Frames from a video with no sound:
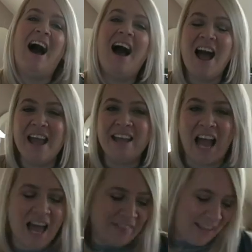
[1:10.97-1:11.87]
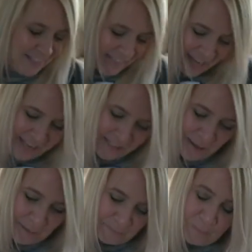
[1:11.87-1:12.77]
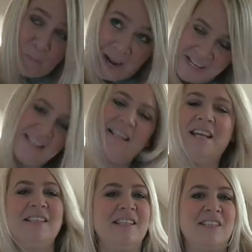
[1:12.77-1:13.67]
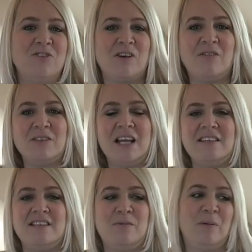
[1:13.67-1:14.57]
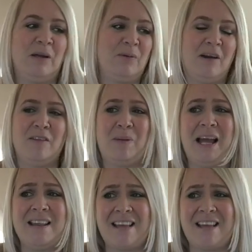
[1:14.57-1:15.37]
Hi, and this is Wednesday, so this is travel day, so this is what I'm going to wear on the plane.